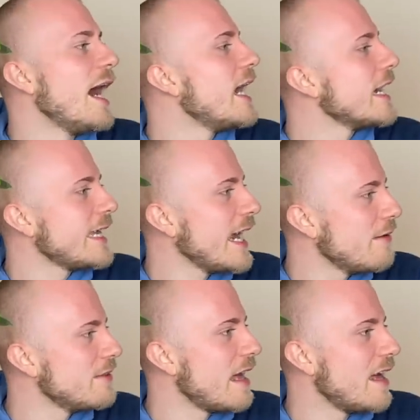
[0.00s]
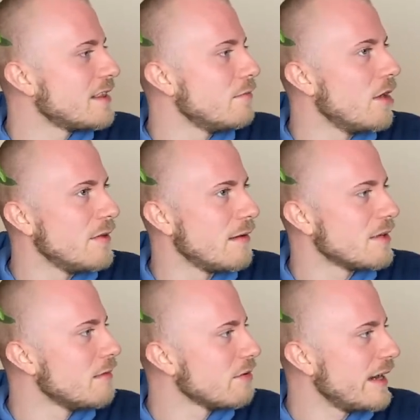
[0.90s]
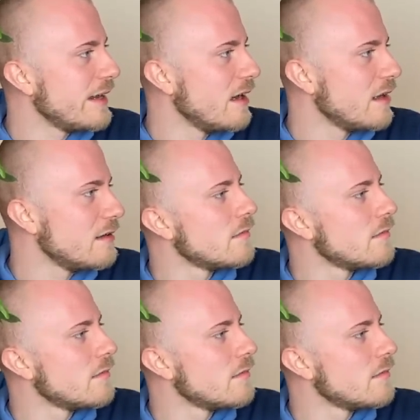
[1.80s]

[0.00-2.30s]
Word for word: I can't with that at the moment. I'm gonna break it.